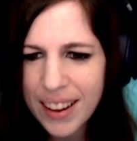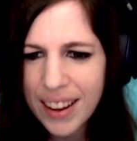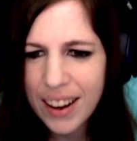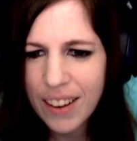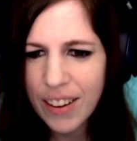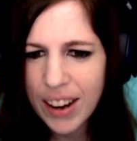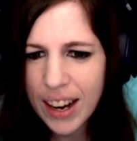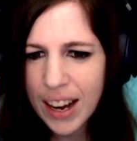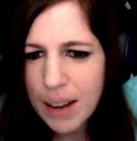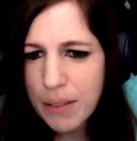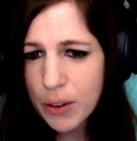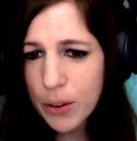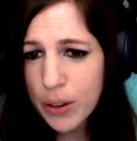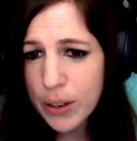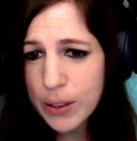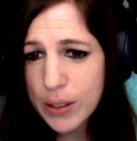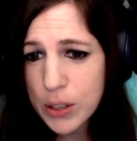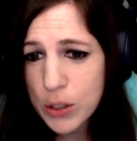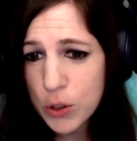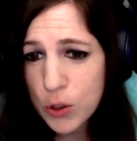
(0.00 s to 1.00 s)
All right, I'm going
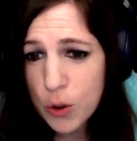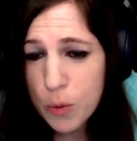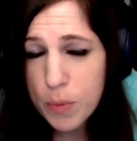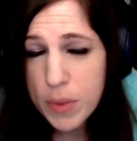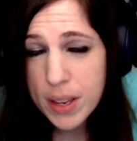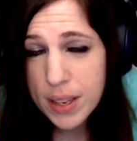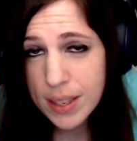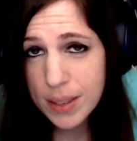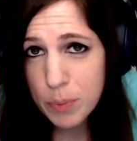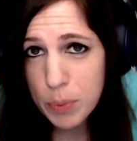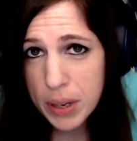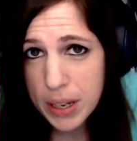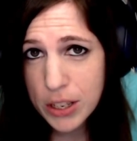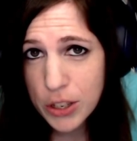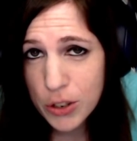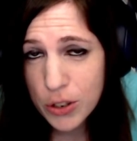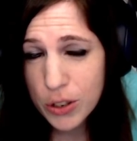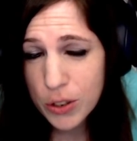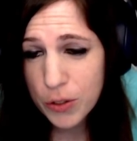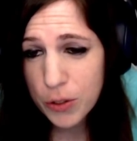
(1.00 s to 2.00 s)
to assume this
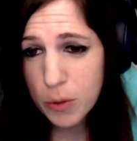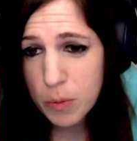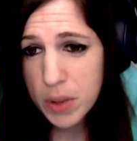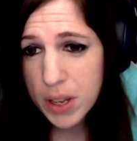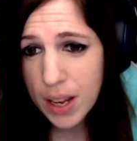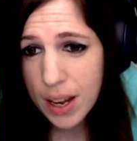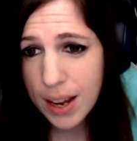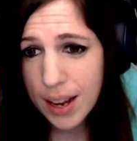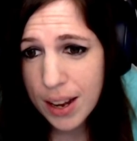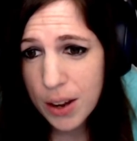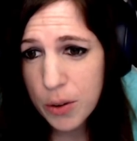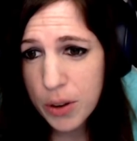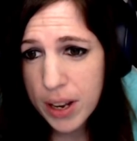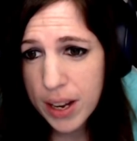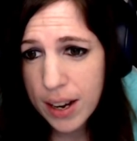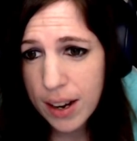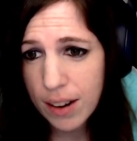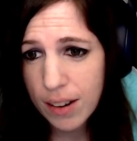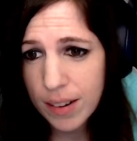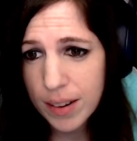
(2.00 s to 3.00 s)
picture is from the Iowa
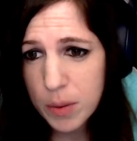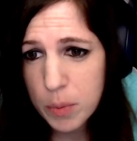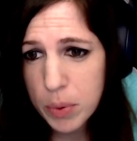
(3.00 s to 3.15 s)
era,